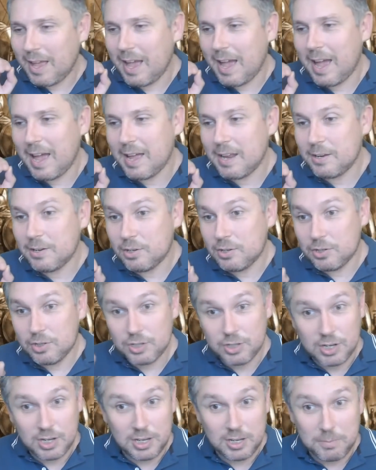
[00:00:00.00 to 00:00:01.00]
and
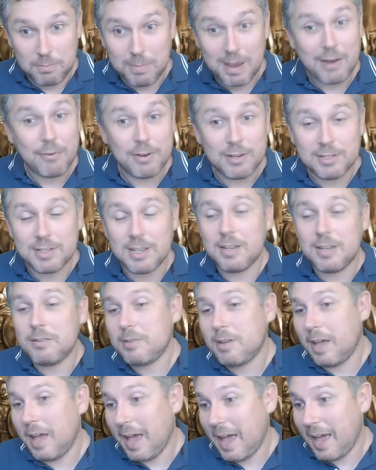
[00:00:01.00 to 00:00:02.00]
she marries in
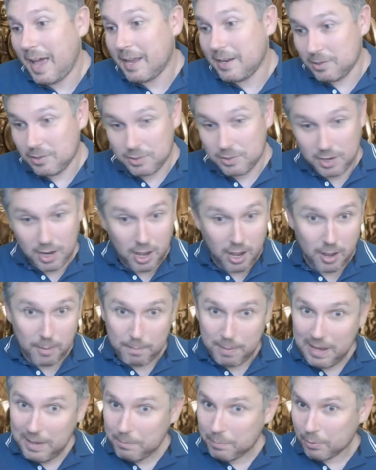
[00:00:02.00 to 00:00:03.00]
and her
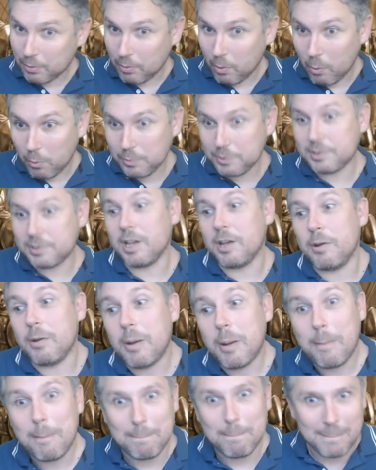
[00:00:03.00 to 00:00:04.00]
people also
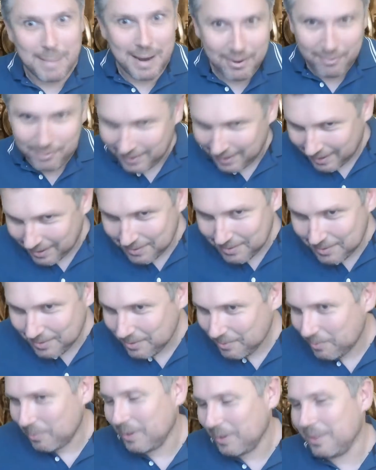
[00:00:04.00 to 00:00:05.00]
marry in
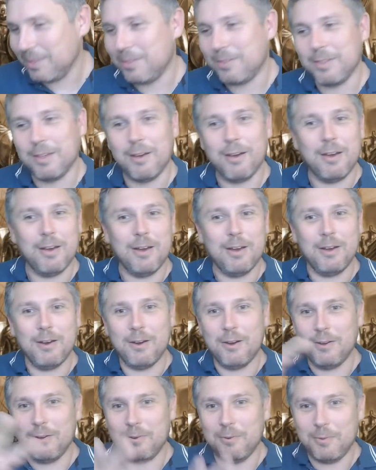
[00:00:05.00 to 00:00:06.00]
with uh,
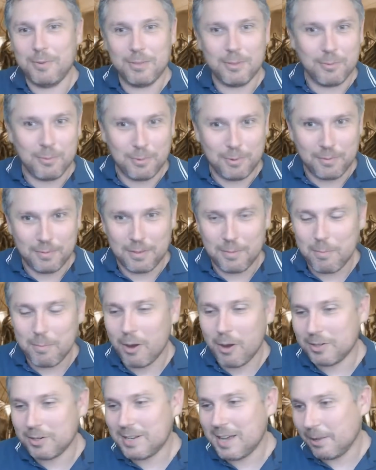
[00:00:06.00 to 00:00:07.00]
with all of the
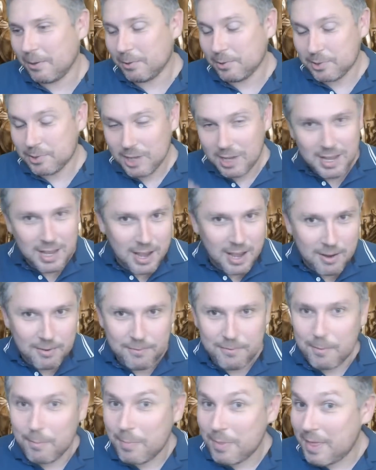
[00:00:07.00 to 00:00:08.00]
Martells.
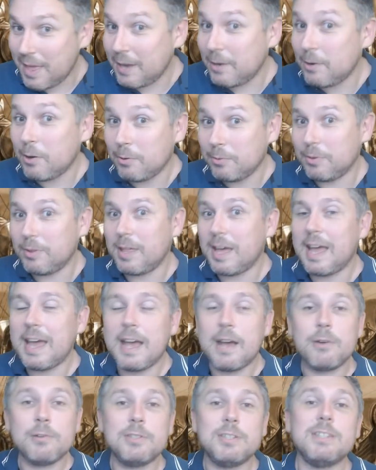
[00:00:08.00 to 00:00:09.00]
From then on, the
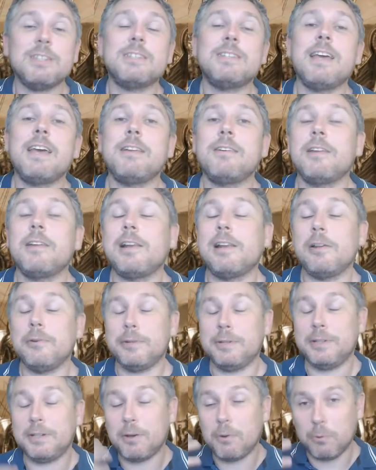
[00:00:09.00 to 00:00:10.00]
house is technically
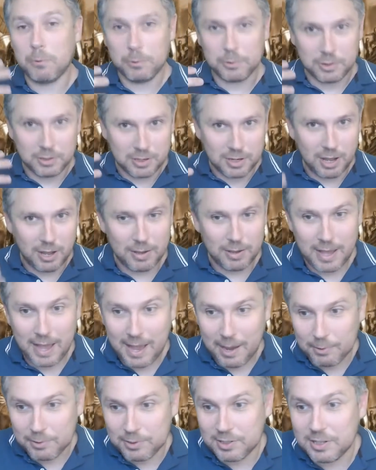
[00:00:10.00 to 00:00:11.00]
called Ni-
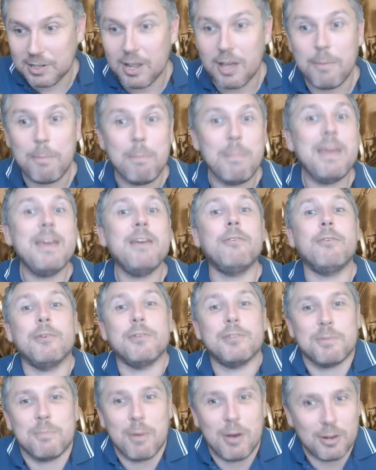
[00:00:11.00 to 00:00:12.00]
House
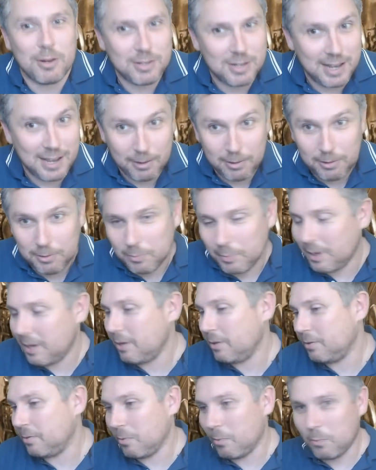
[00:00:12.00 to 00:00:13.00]
Nymeros Martell.
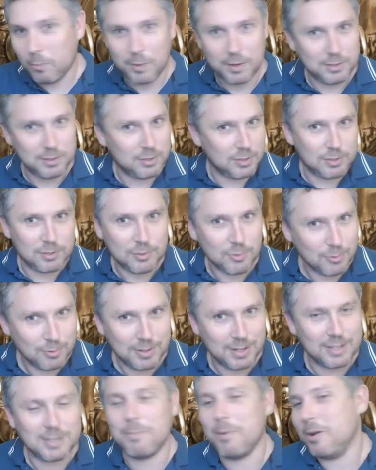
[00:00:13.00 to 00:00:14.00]
We always just shorten
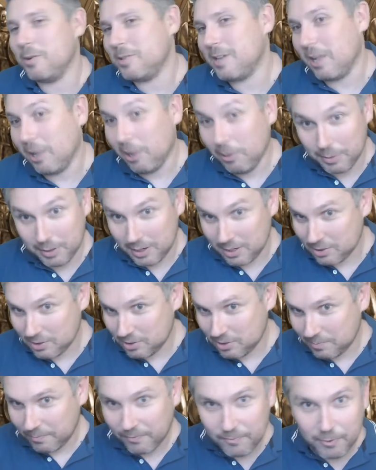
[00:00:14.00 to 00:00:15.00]
it to Martell, but
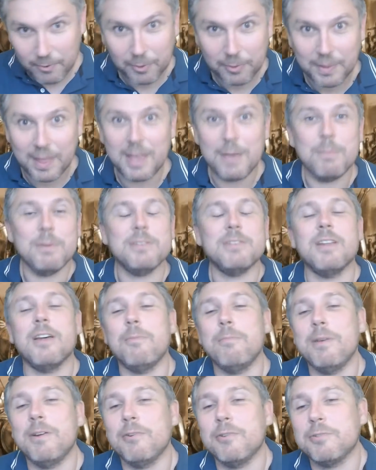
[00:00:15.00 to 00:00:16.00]
its full name is
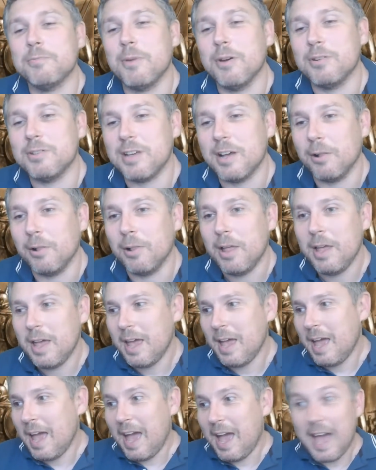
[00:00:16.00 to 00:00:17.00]
Nymeros Martell.
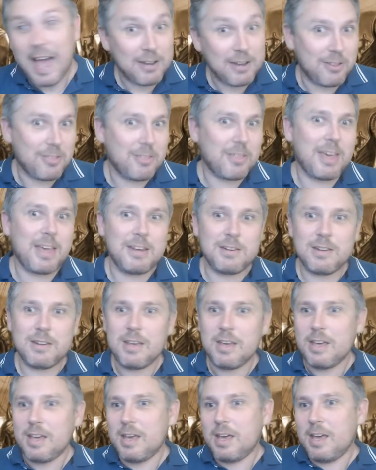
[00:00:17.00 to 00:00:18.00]
And then
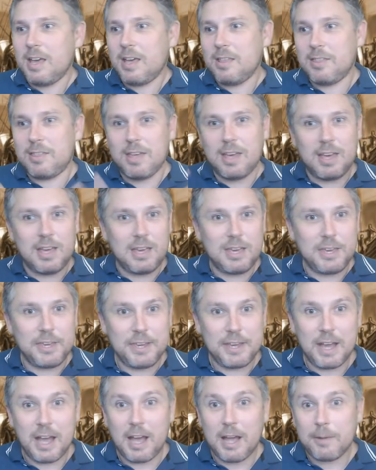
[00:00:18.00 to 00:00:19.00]

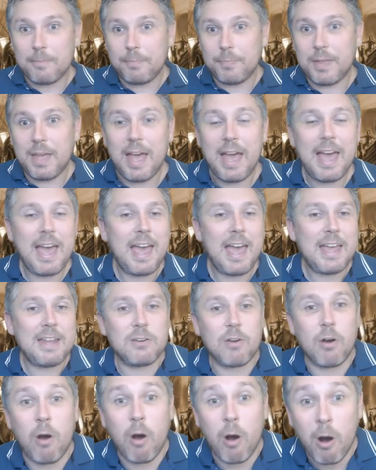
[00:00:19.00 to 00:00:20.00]
they um, head
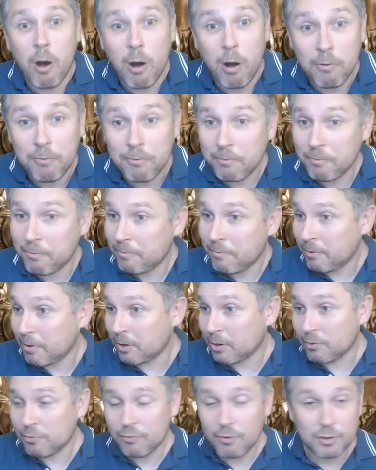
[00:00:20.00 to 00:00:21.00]
off
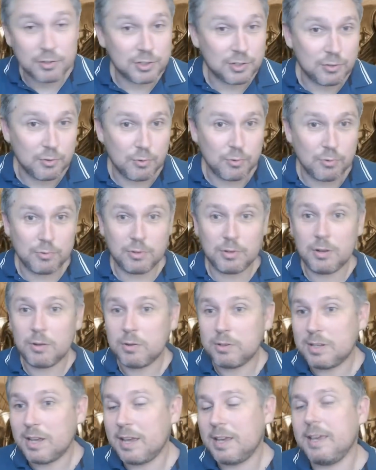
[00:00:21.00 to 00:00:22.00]
across Dorne,
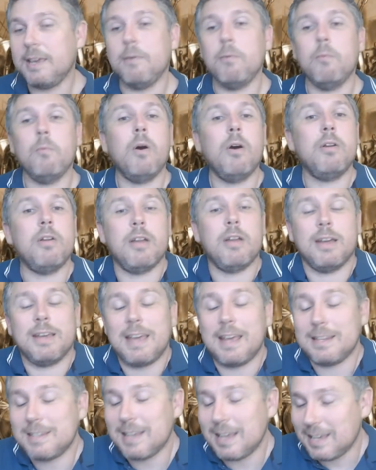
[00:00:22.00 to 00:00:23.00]
taking one
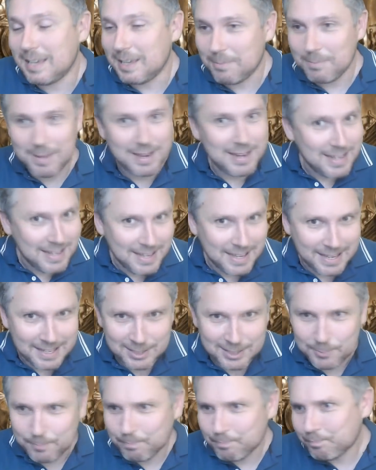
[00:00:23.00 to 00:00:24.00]
again, taking many
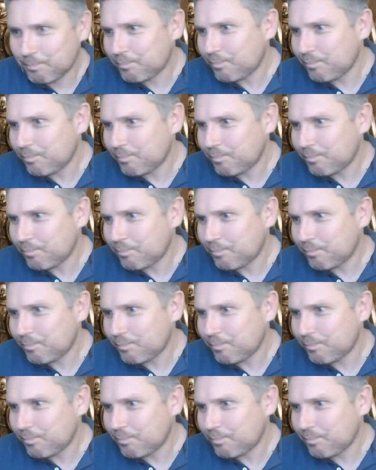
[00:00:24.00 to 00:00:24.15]
years,